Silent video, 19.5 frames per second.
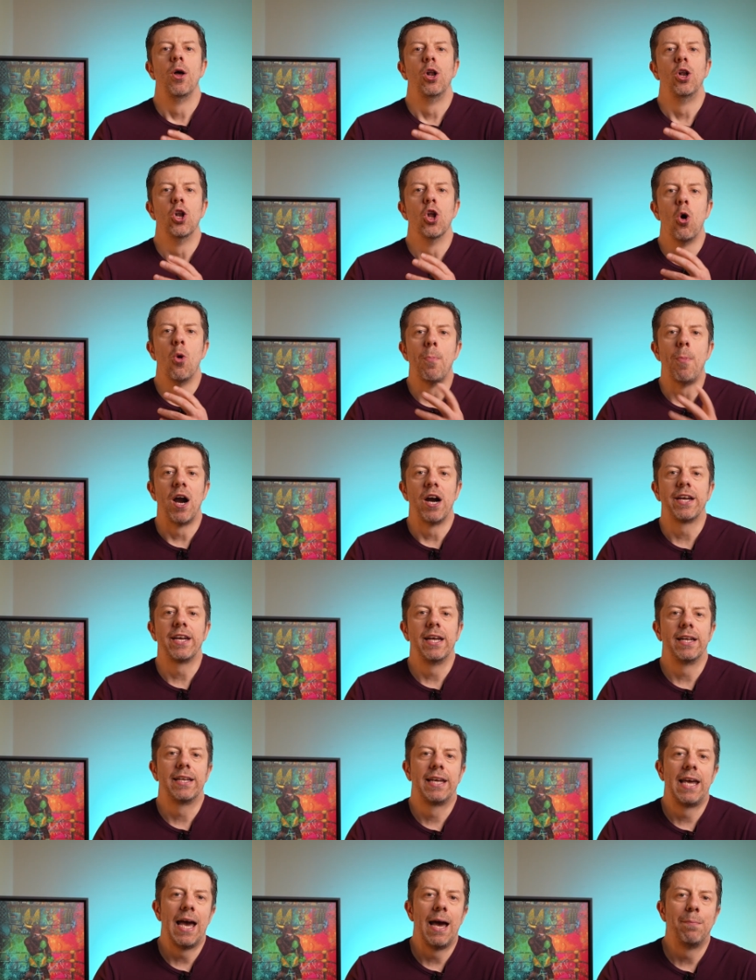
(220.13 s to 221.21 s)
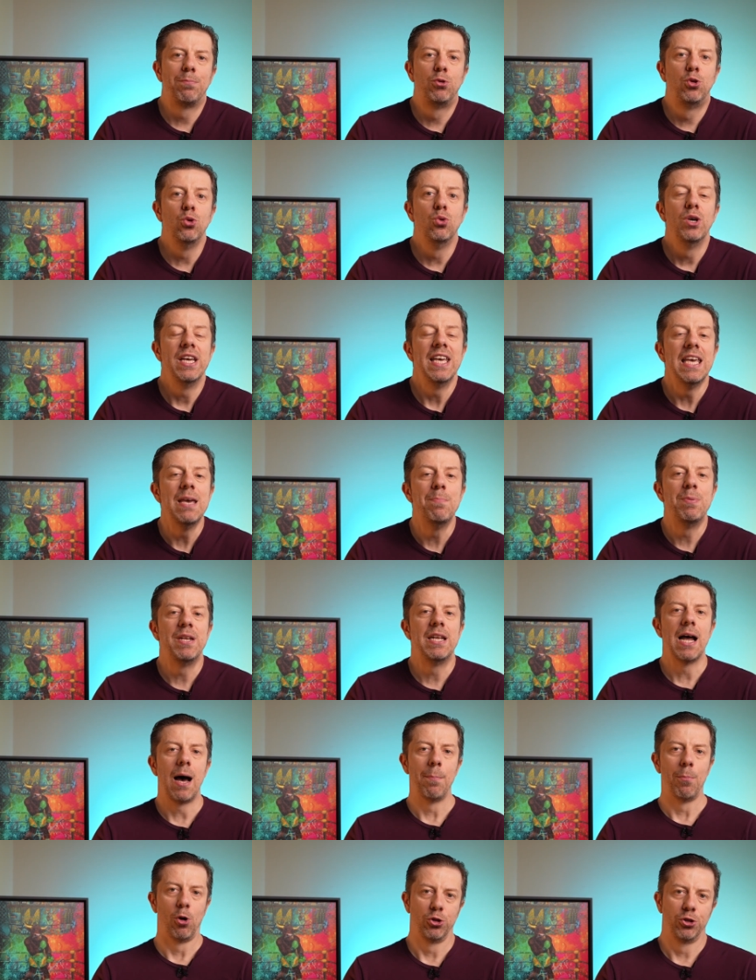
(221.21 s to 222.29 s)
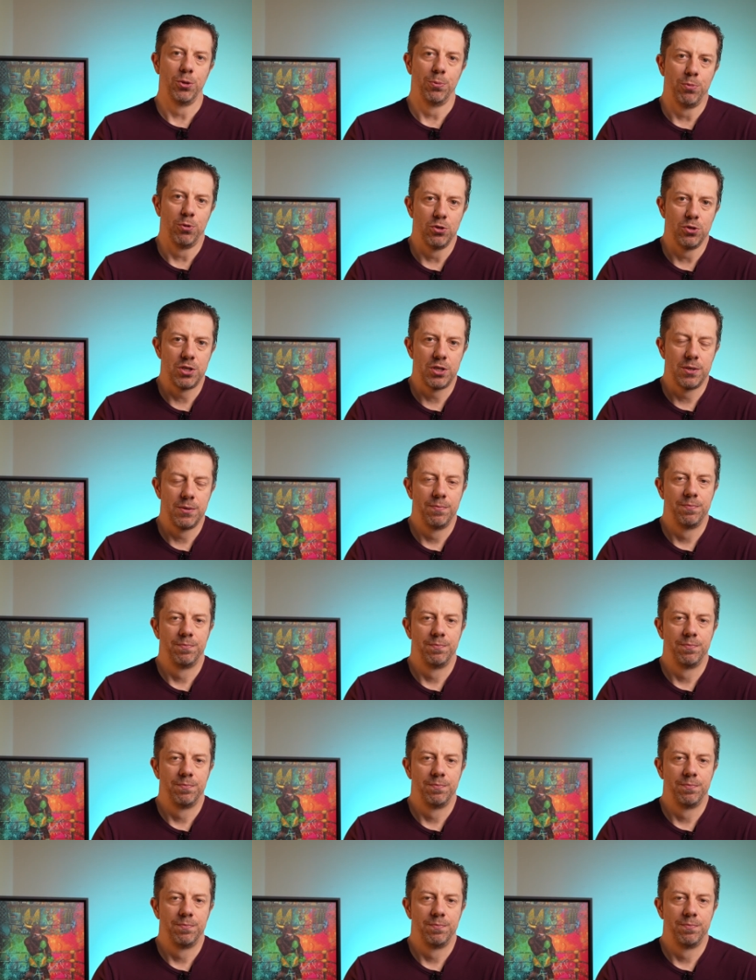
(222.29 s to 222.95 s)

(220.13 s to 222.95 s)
low market cap to EBITDA multiples.